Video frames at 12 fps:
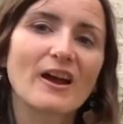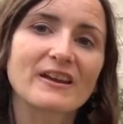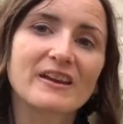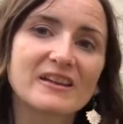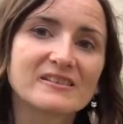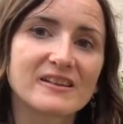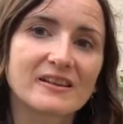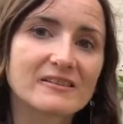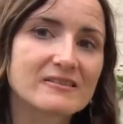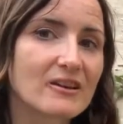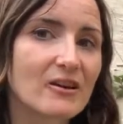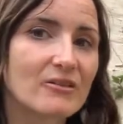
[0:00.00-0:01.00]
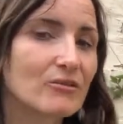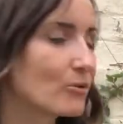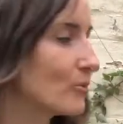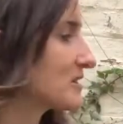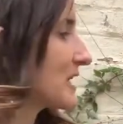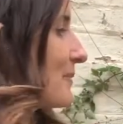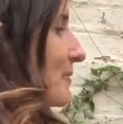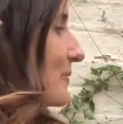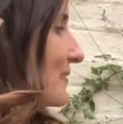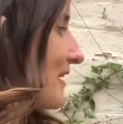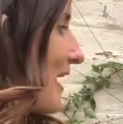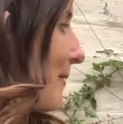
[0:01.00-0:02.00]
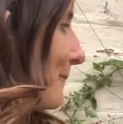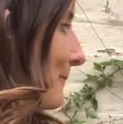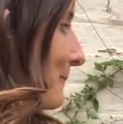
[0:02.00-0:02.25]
I can eat it, so always happy with that.